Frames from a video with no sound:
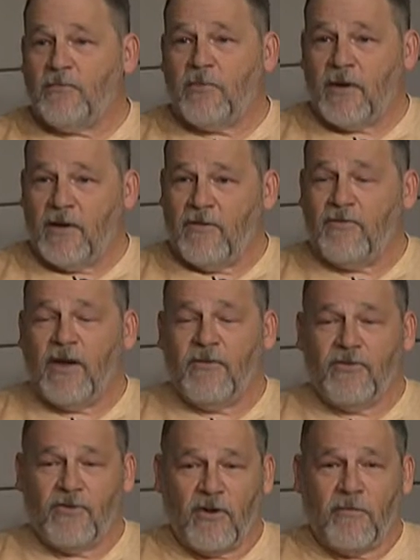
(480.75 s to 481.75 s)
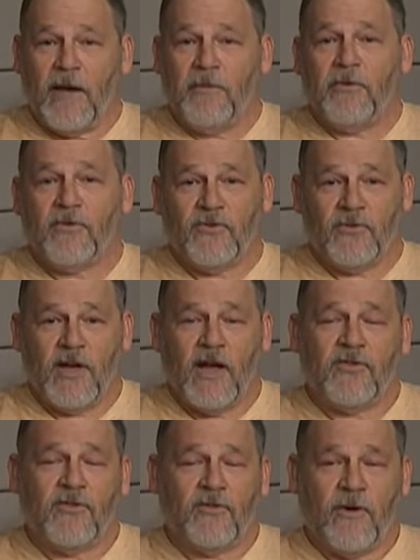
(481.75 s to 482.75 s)
but if you have sugar maples,
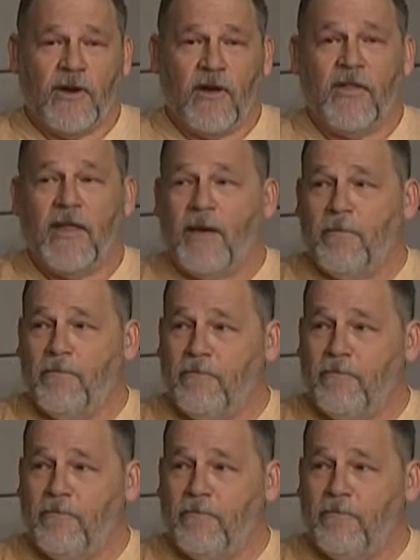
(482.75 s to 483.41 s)
concentrate on them.